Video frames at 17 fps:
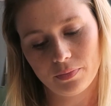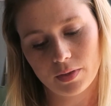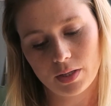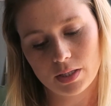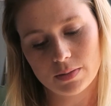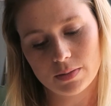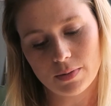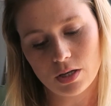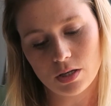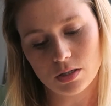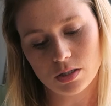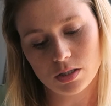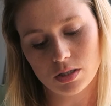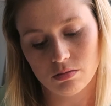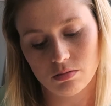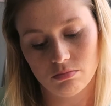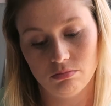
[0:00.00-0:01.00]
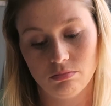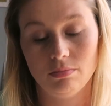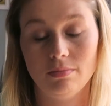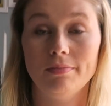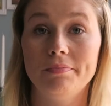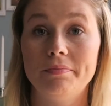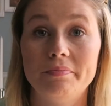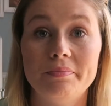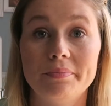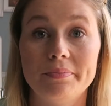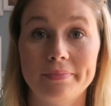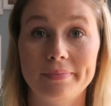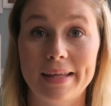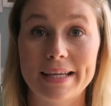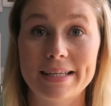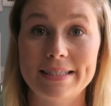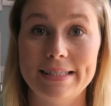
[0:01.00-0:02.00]
It smells
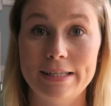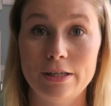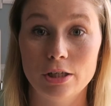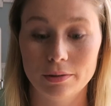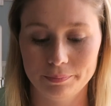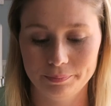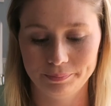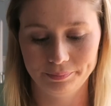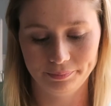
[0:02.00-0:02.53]
like cedar.